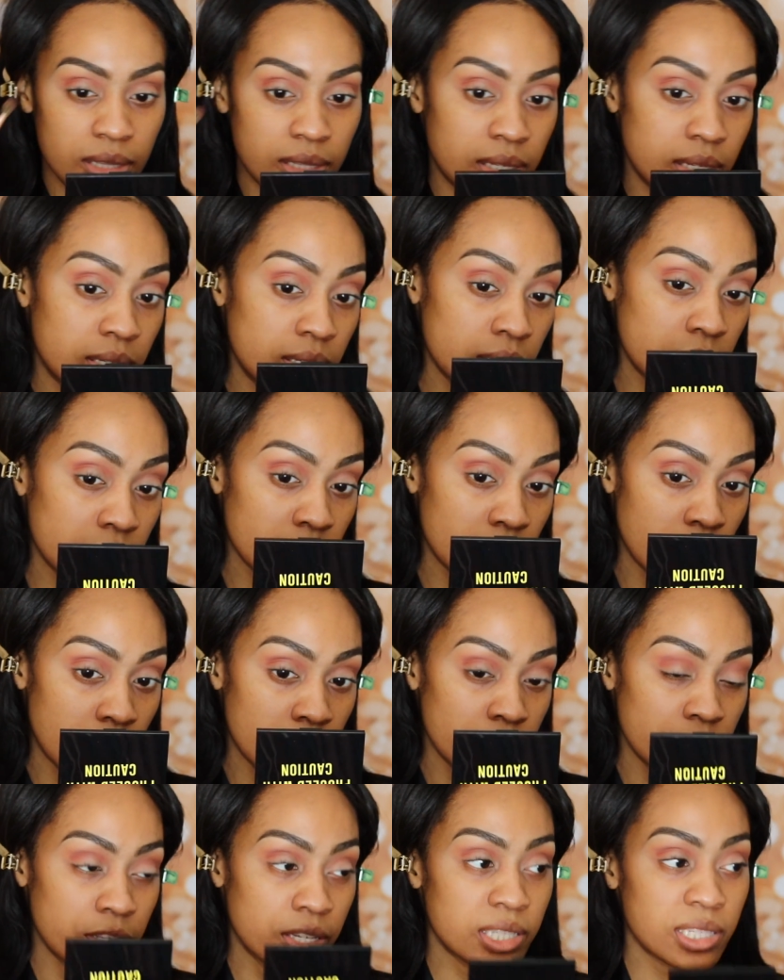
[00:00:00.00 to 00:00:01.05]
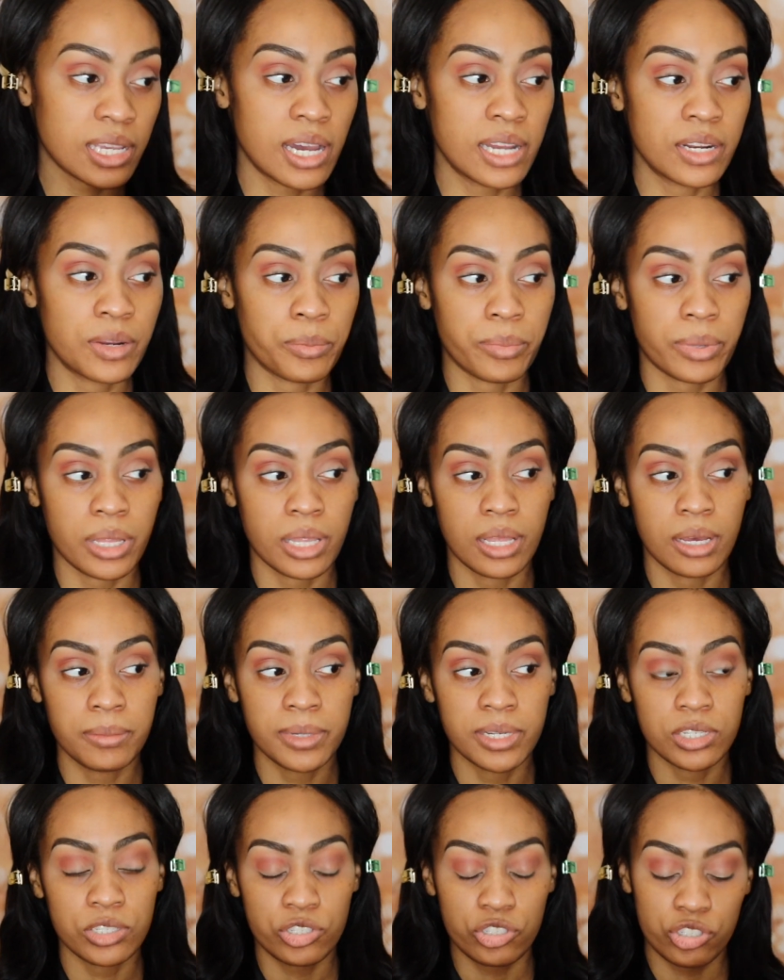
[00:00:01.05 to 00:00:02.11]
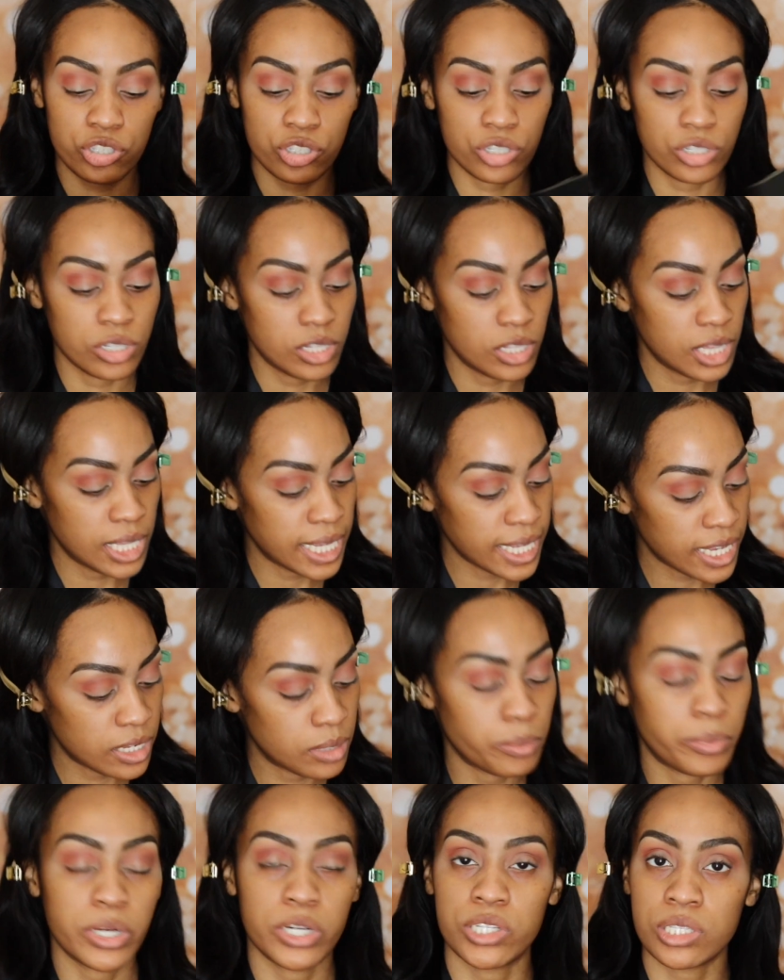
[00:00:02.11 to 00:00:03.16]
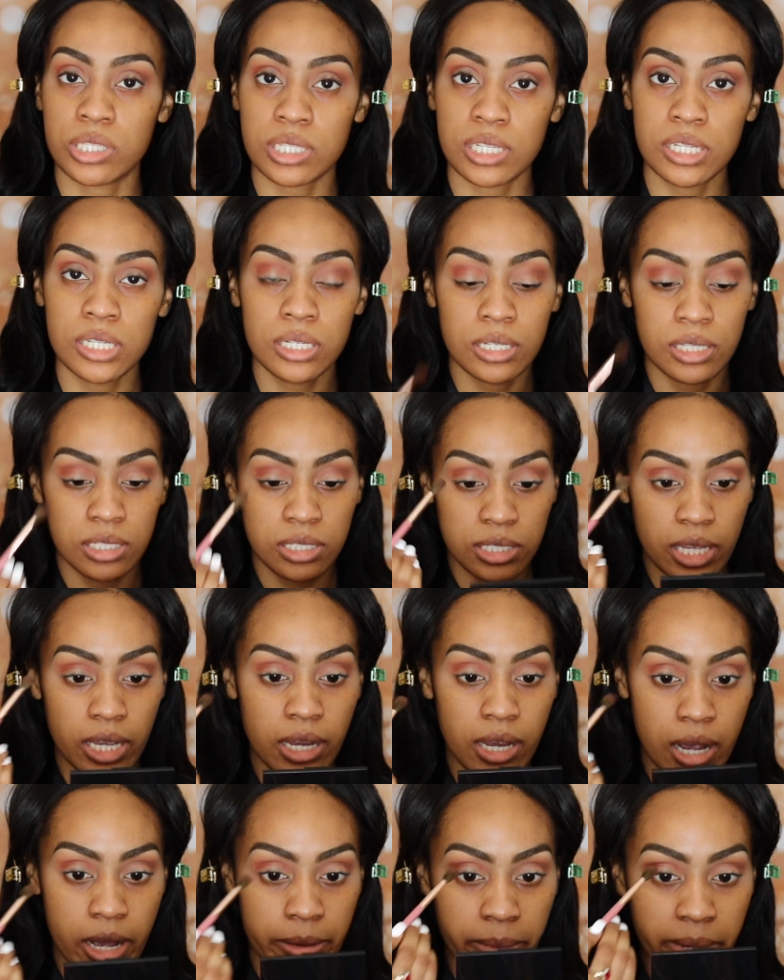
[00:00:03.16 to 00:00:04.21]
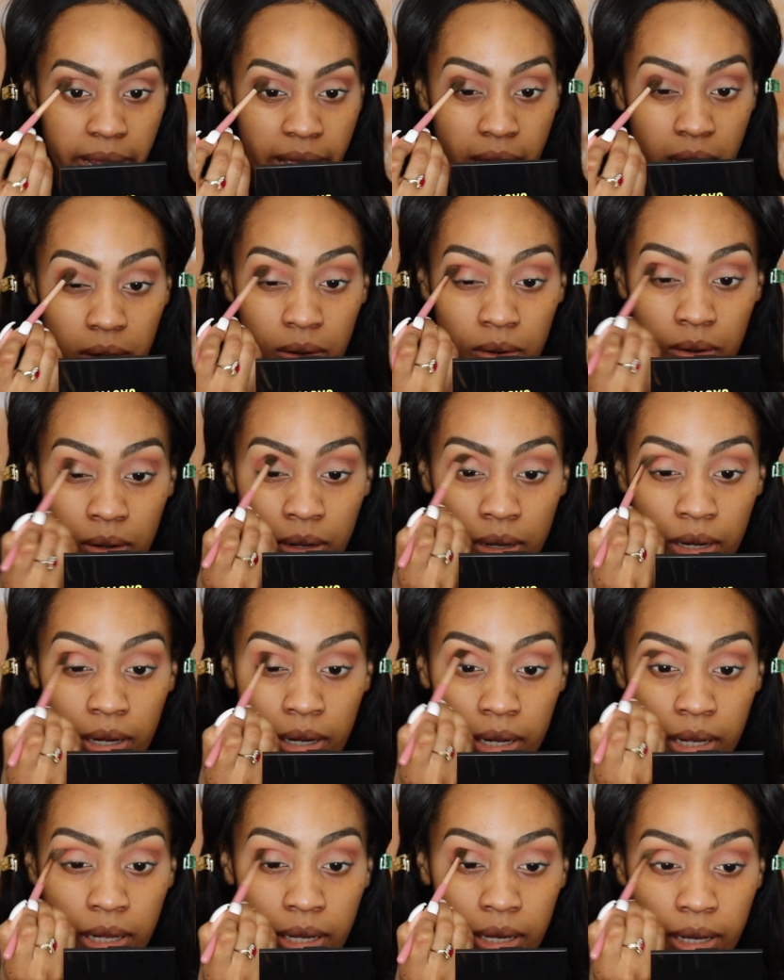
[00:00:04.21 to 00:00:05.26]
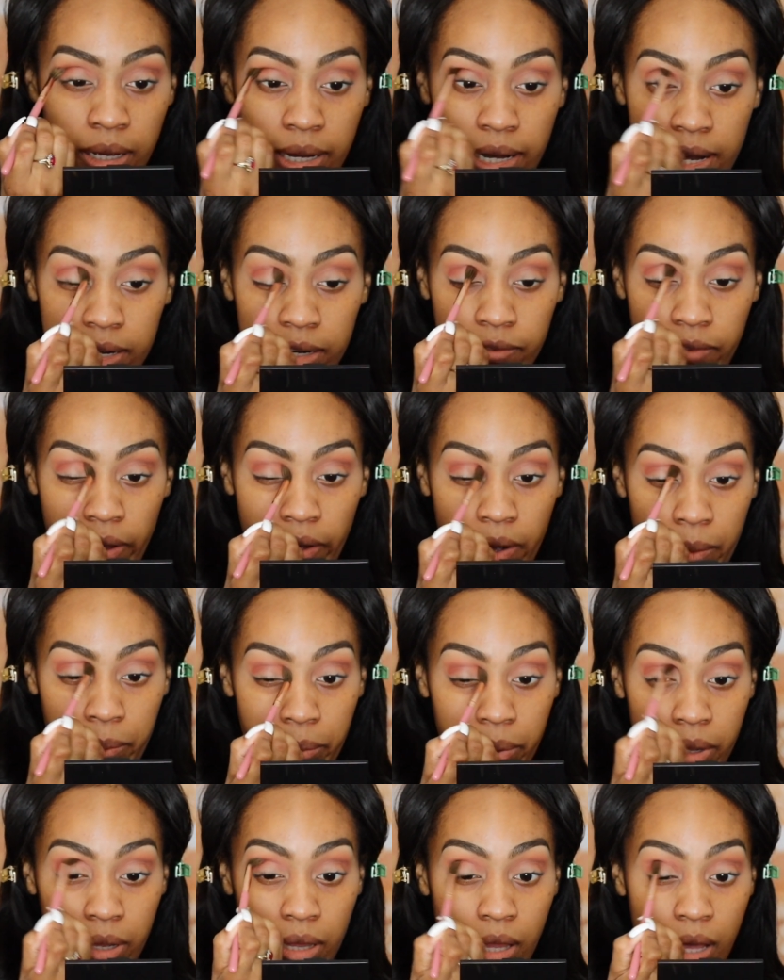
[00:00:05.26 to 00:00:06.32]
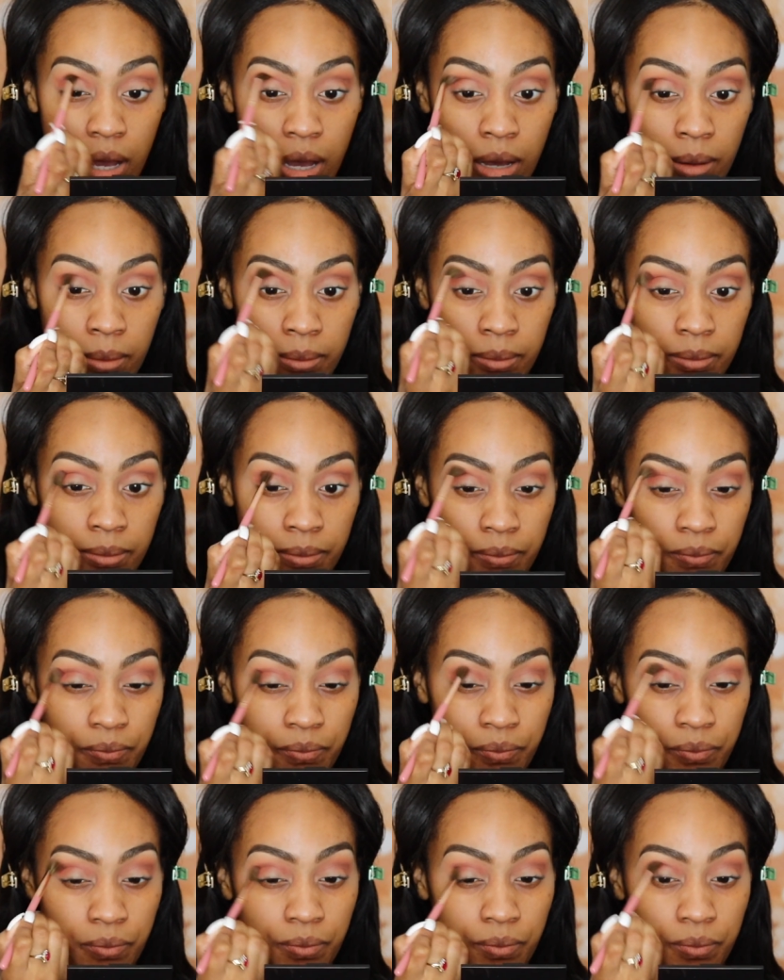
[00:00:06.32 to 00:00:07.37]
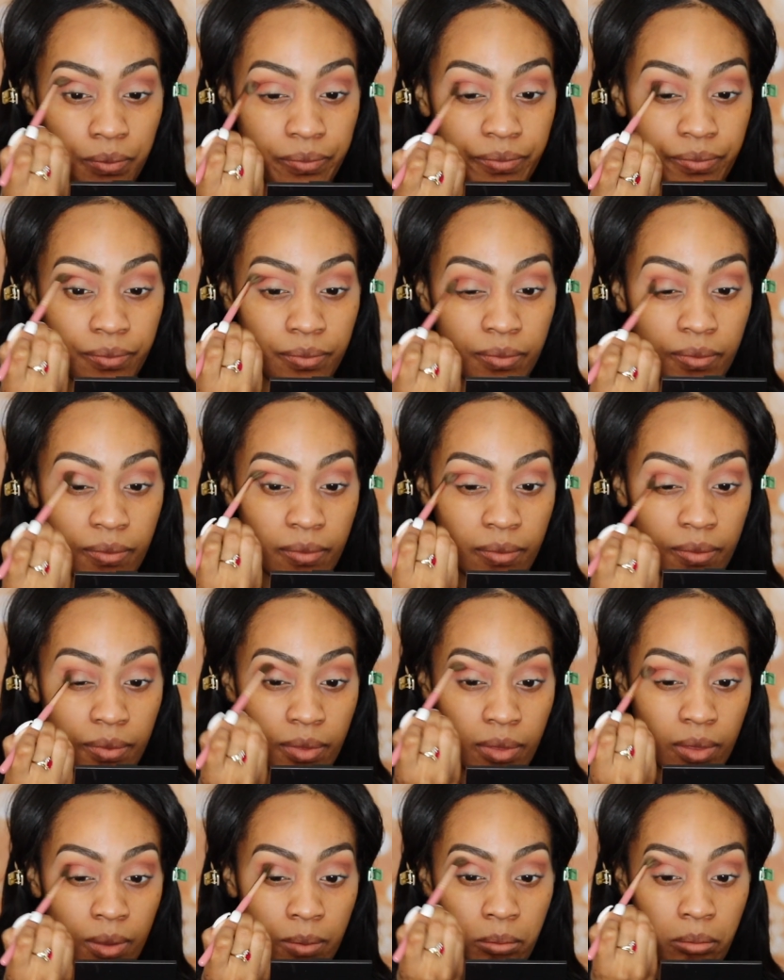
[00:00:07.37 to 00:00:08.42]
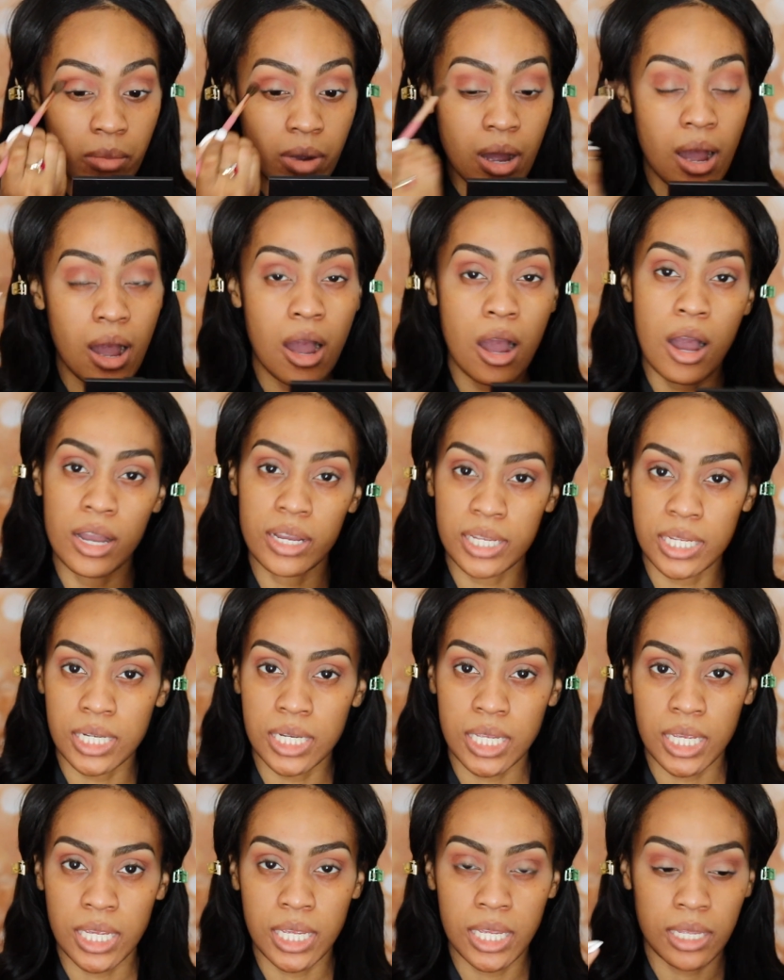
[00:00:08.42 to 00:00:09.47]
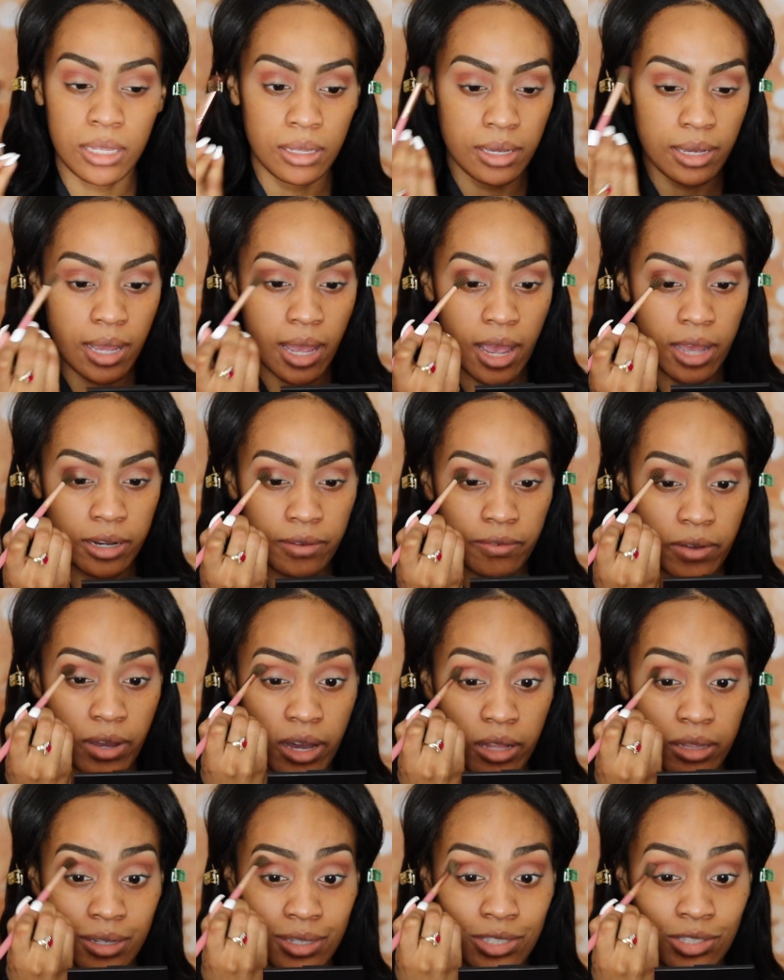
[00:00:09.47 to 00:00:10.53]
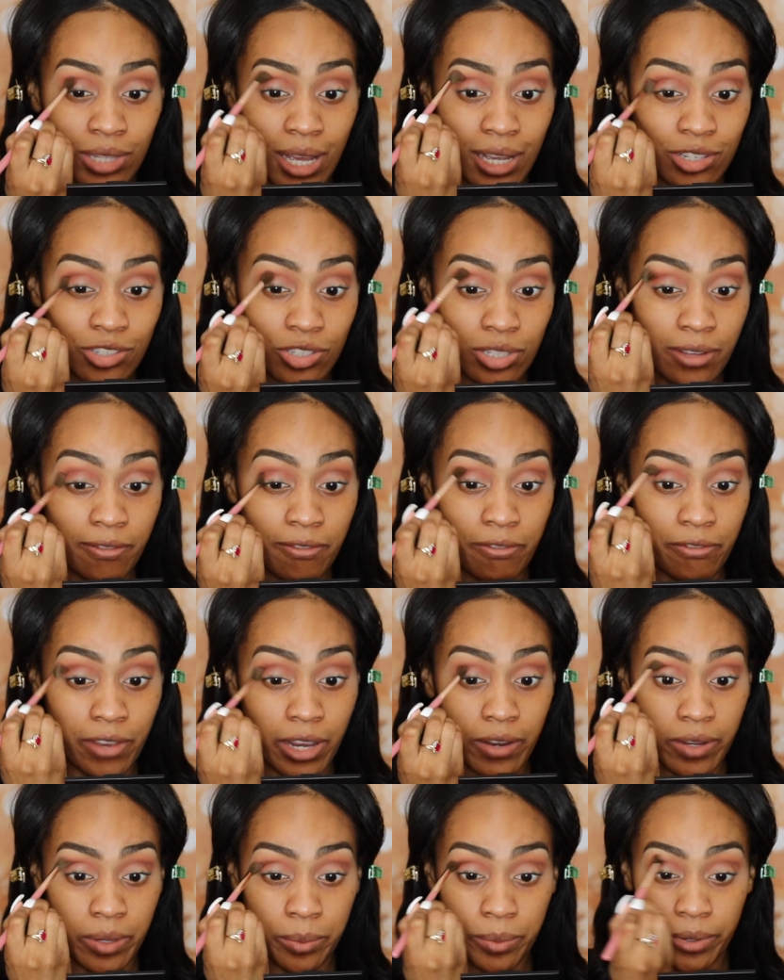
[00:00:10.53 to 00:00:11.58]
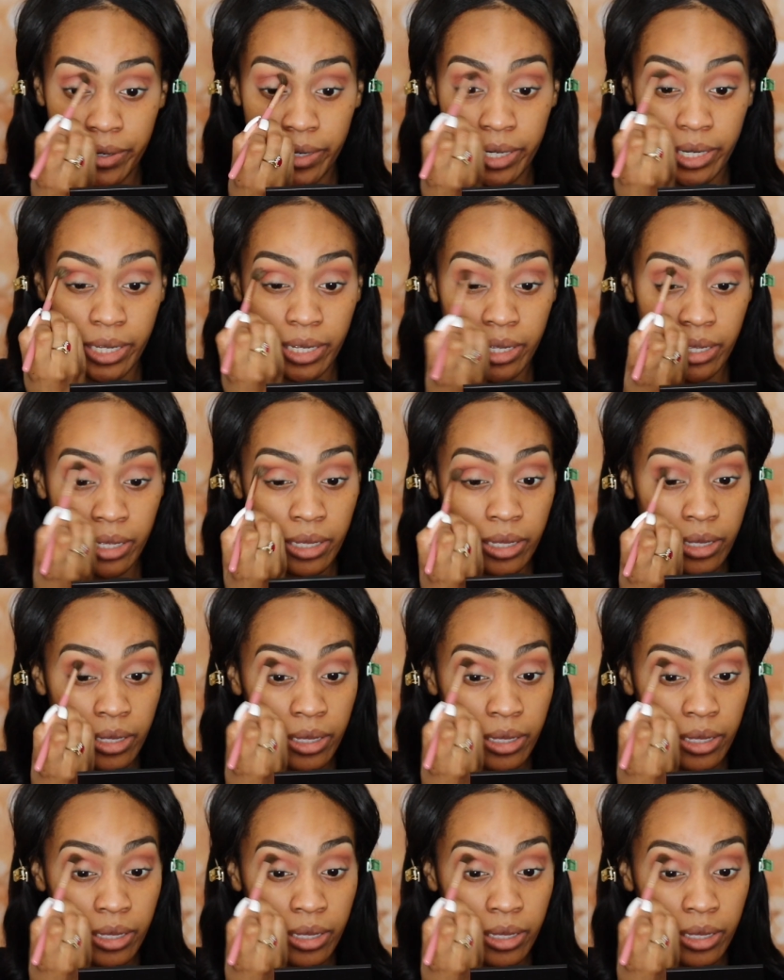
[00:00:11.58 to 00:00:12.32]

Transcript: This color looks kind of plumish. Like in person, it's like coming out kind of like a plum mahogany kind of color. It's actually very pretty.